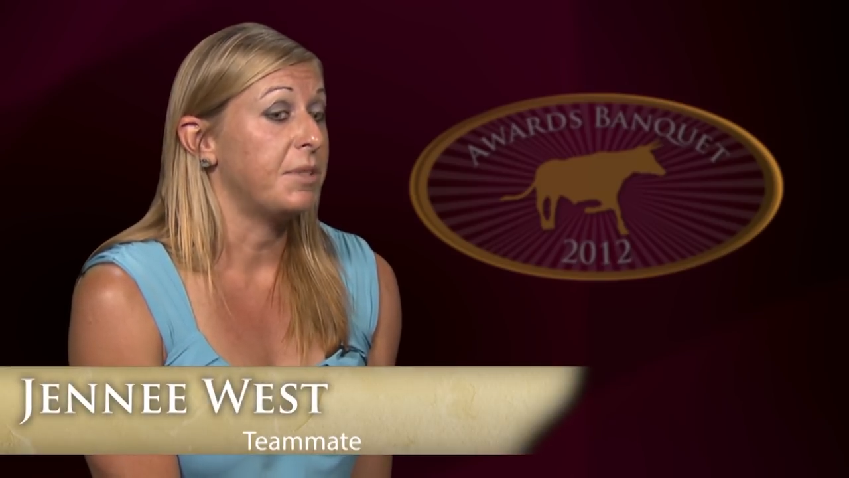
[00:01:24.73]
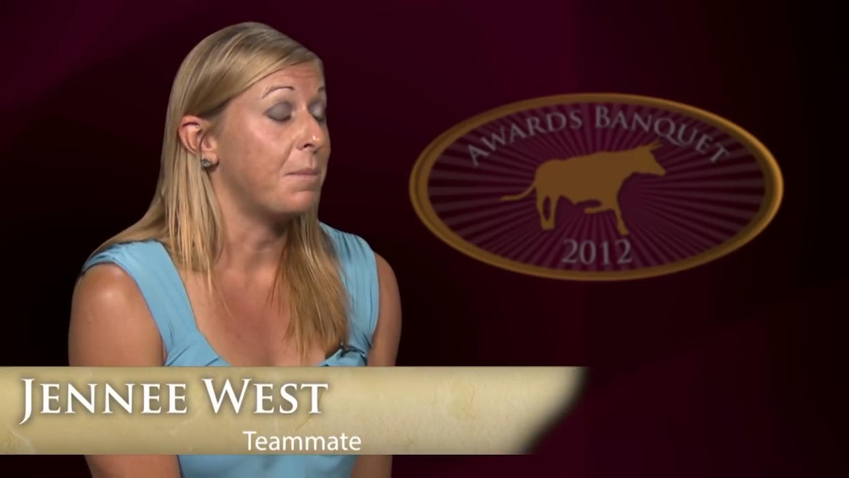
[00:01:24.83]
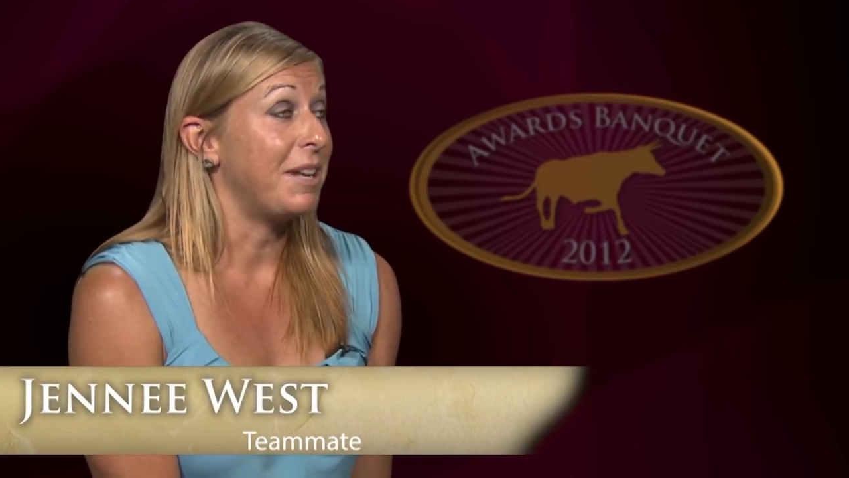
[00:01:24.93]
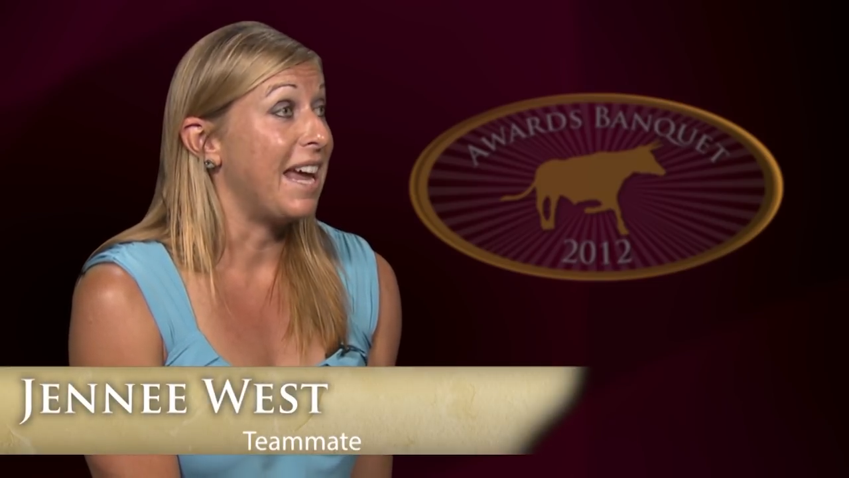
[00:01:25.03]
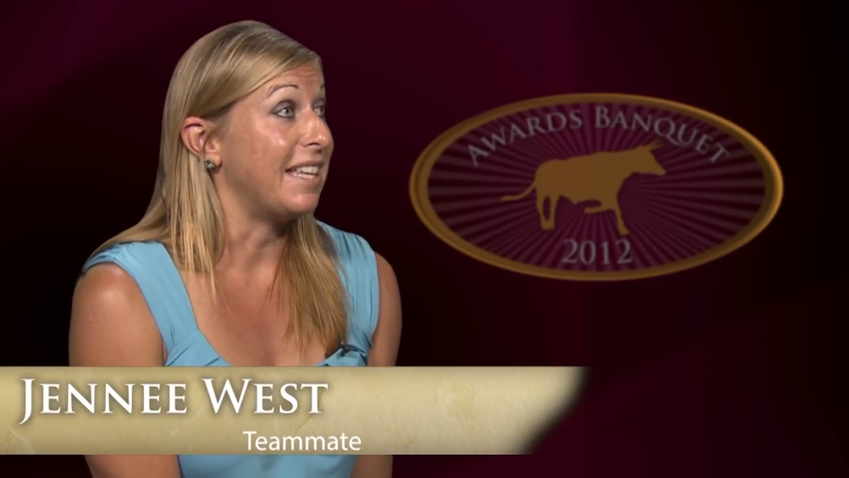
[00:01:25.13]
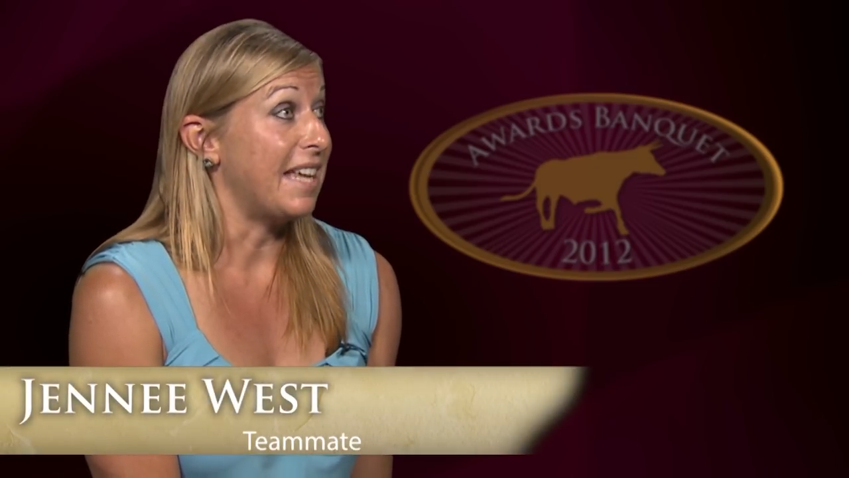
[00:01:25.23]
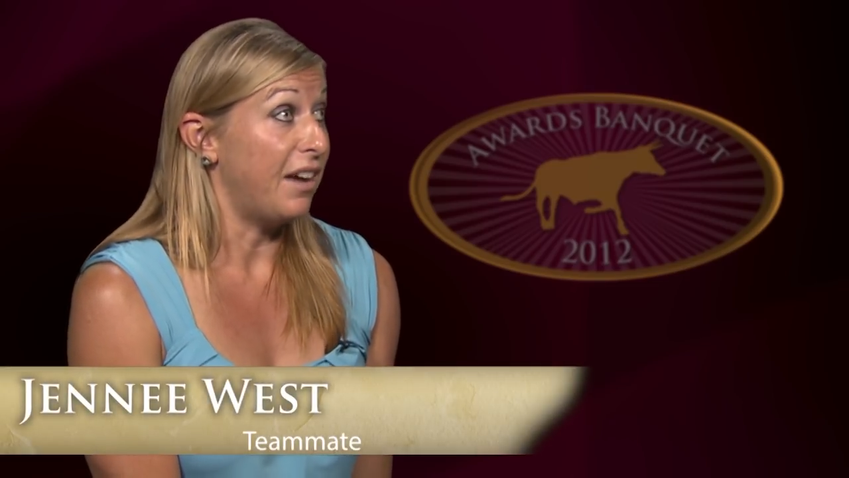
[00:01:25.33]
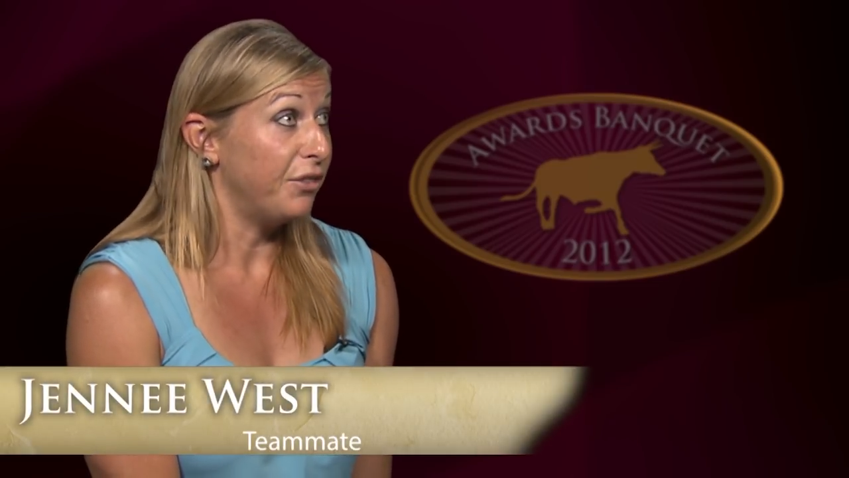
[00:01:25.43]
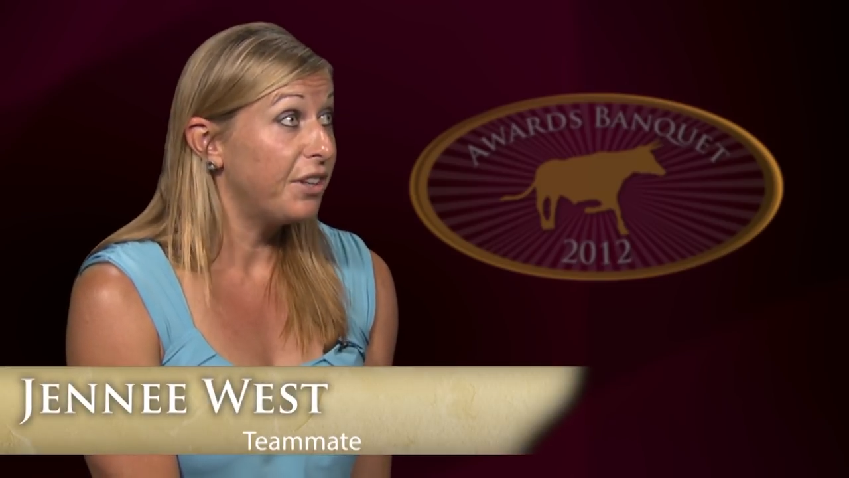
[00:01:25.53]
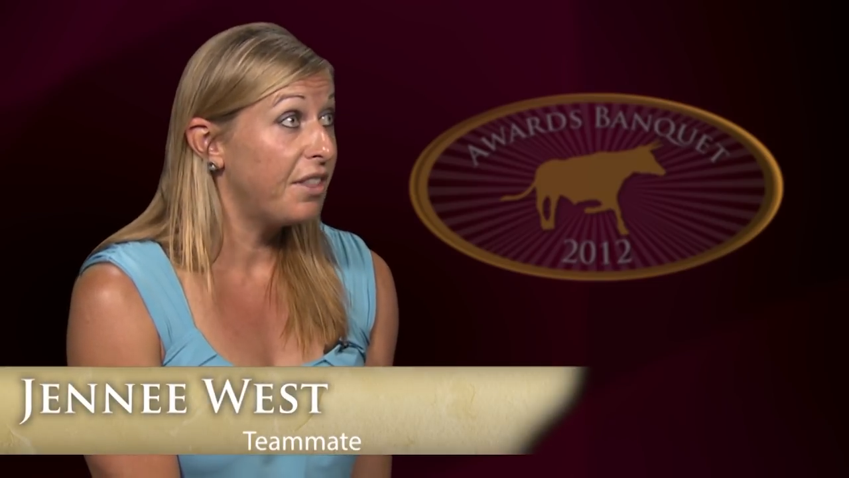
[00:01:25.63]
somebody has
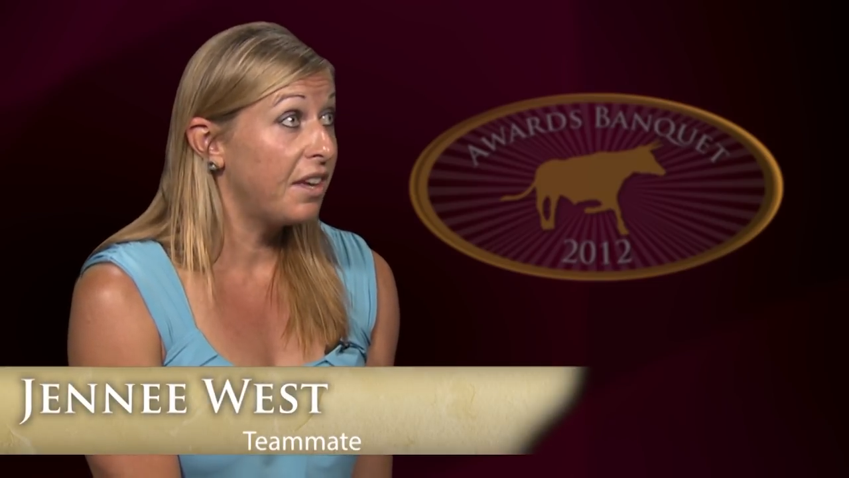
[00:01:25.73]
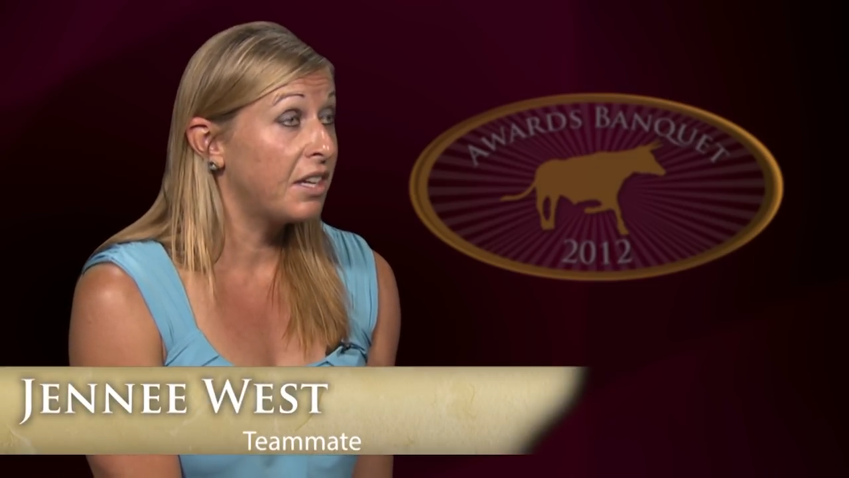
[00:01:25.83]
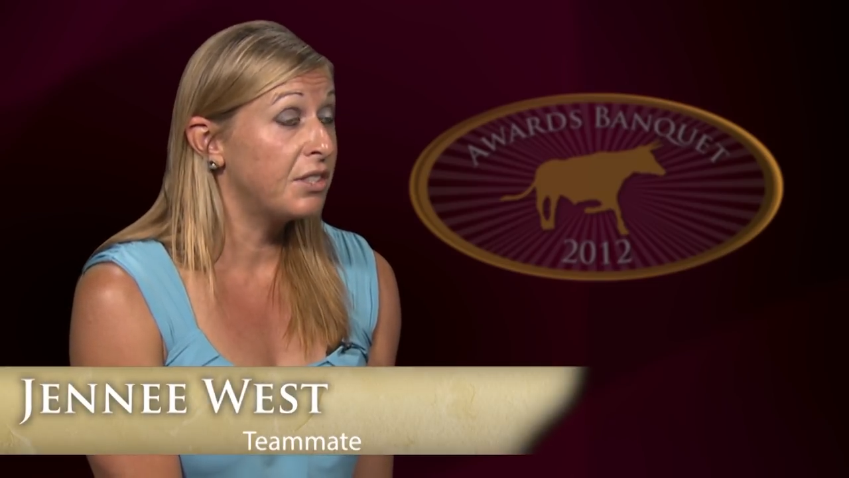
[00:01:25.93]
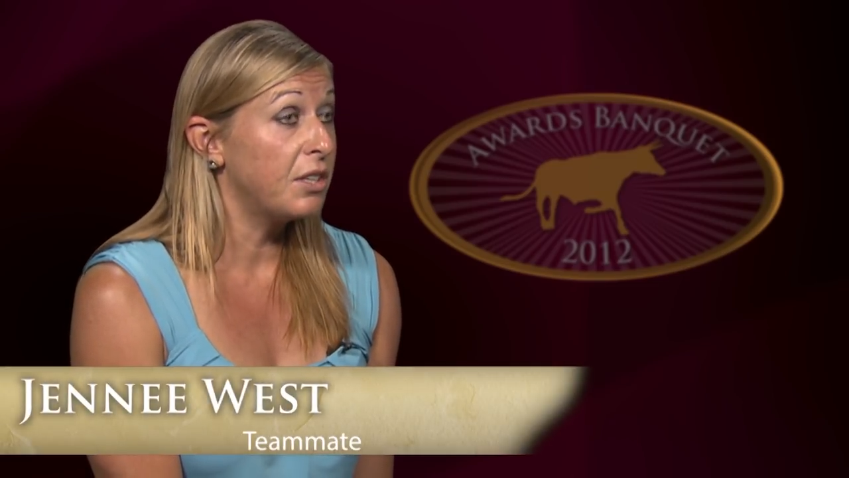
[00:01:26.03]
everything in